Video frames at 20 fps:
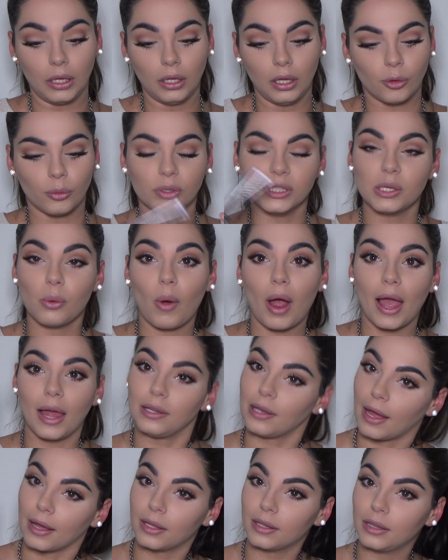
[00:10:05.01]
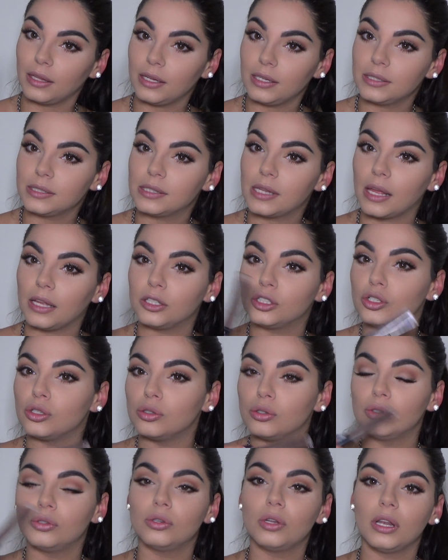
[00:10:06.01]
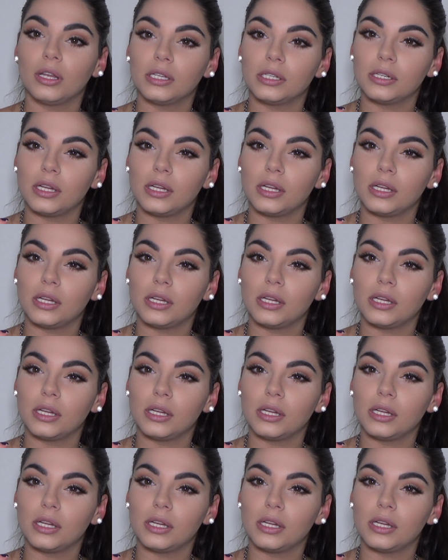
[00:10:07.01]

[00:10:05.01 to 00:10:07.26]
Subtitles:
The reason why I like these, they do